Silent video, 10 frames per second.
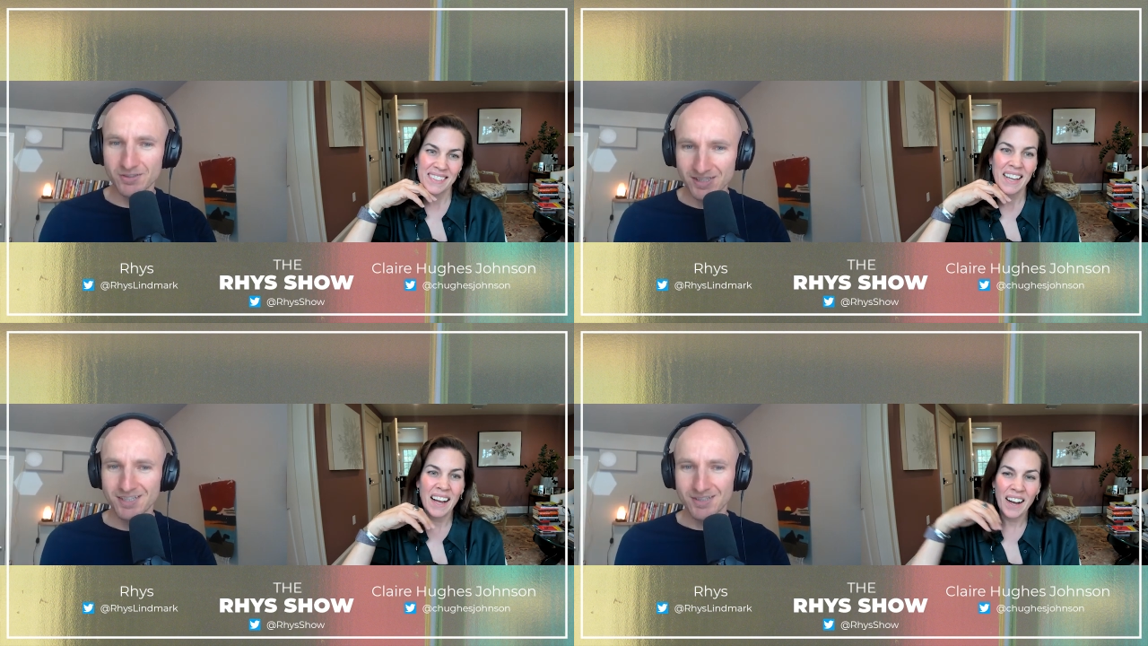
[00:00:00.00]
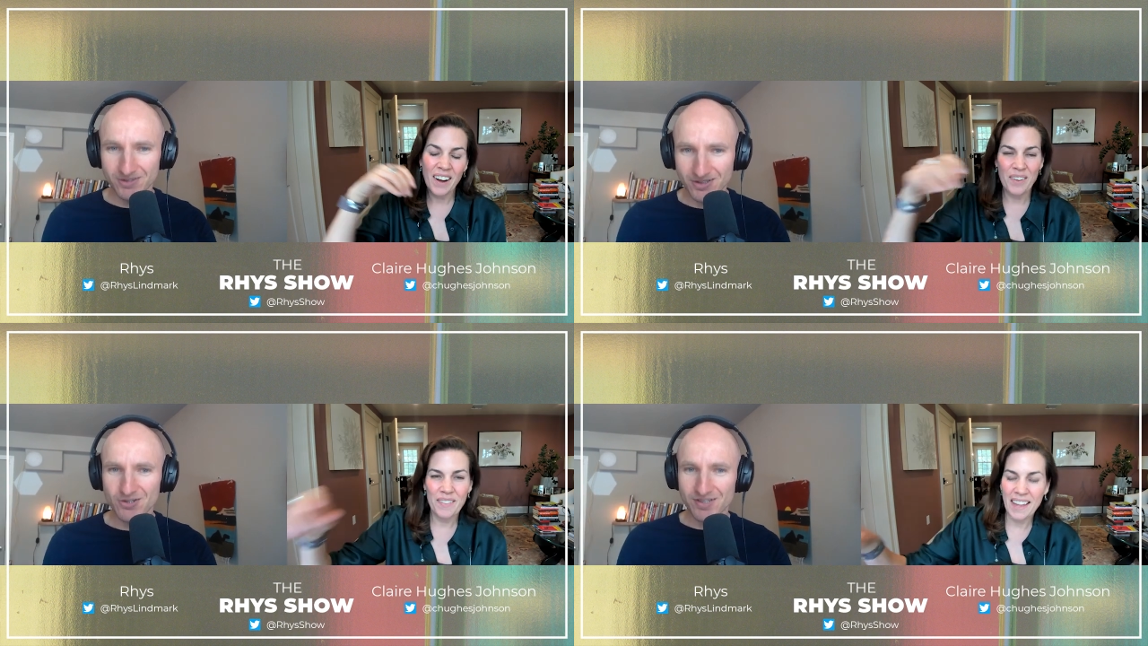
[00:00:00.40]
Speaker 1: oh,
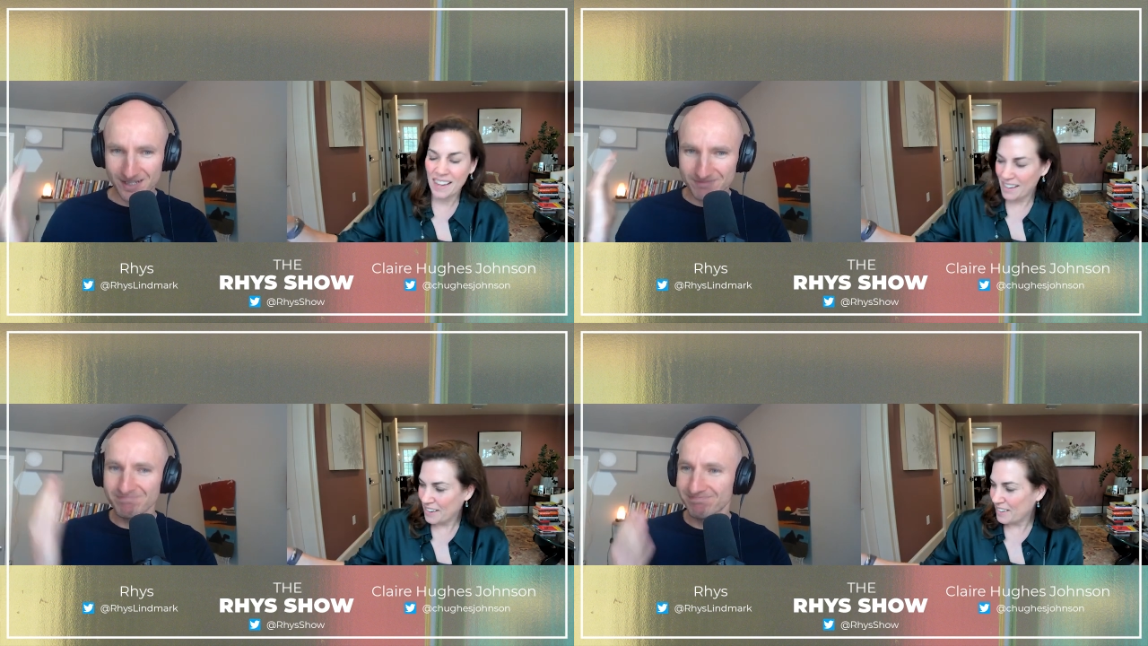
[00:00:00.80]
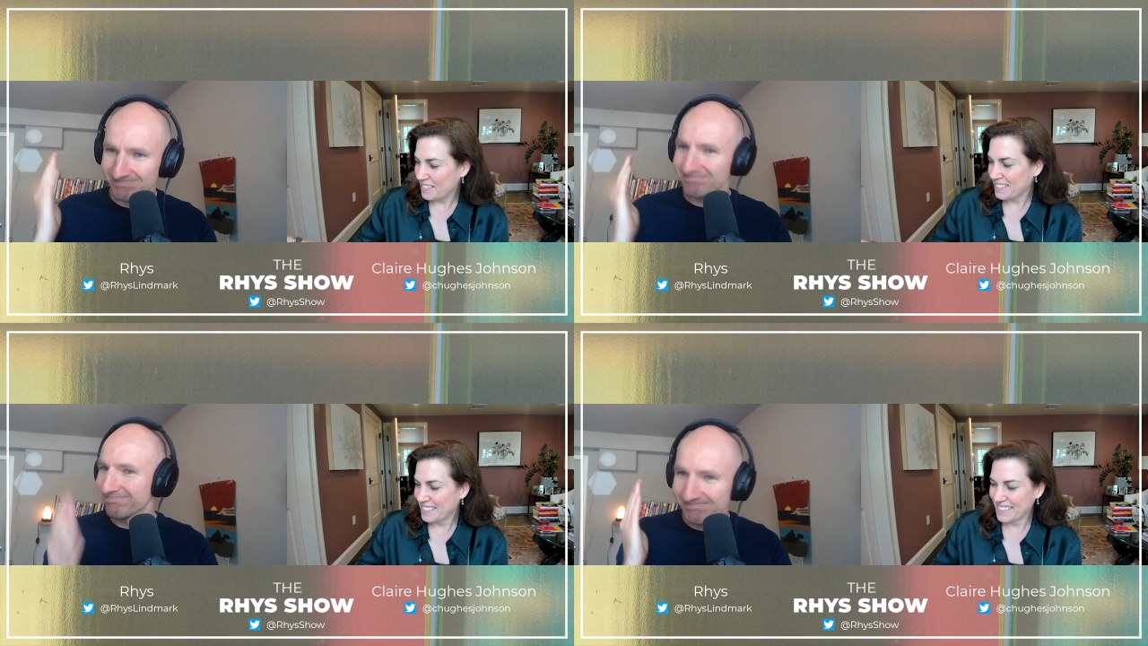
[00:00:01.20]
or just like you
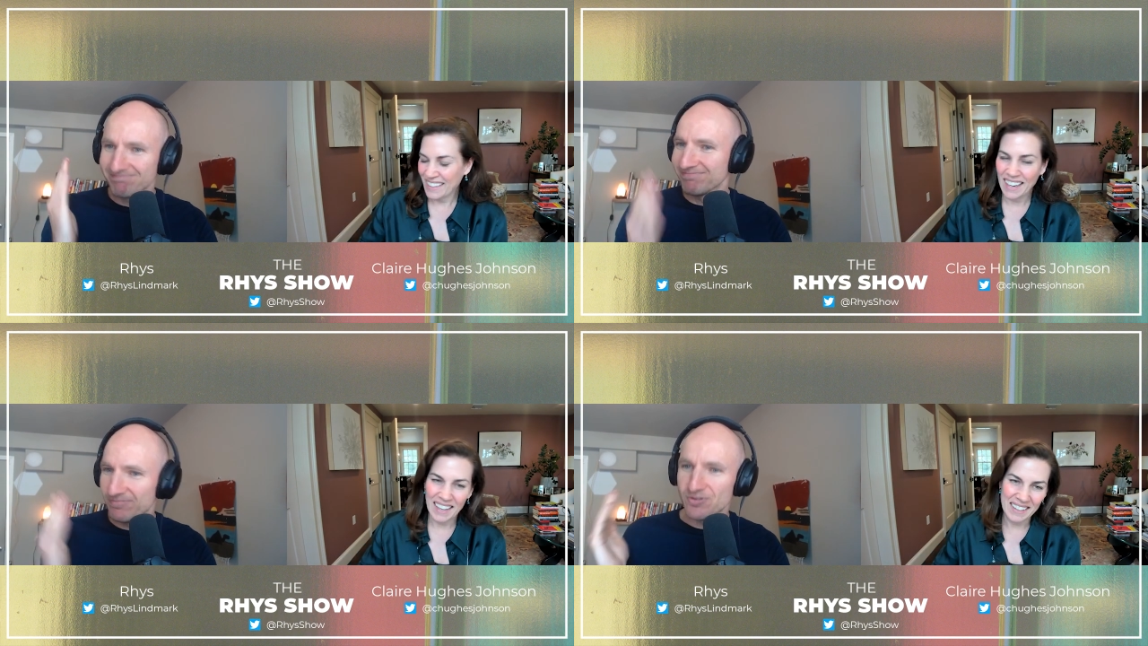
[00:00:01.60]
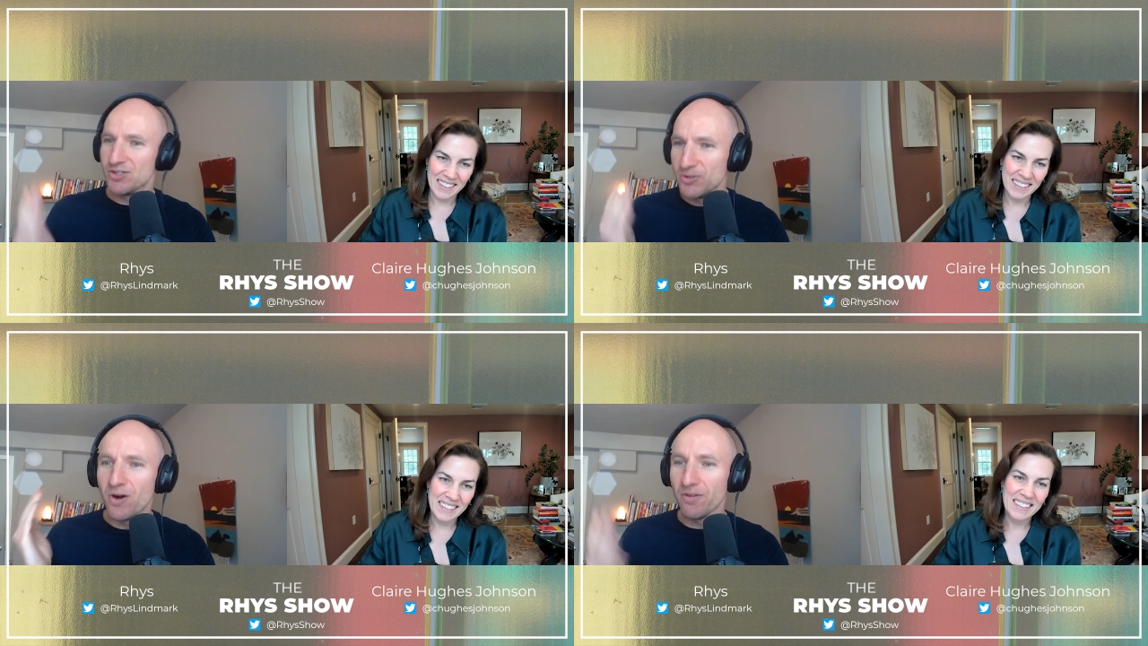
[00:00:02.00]
yeah
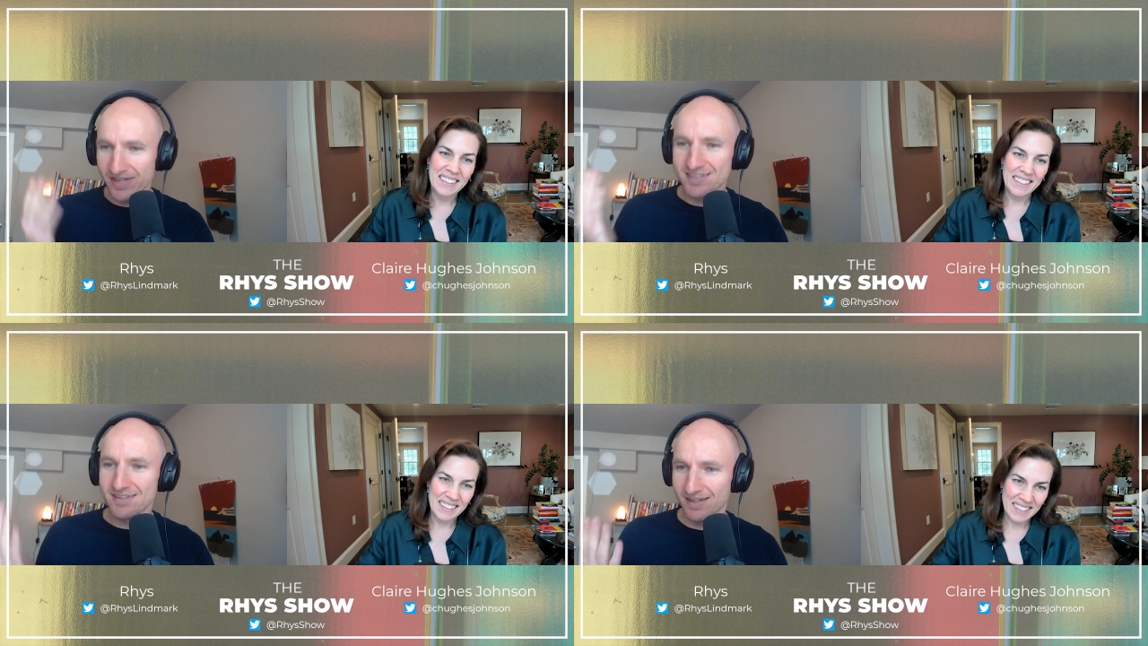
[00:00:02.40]
do all these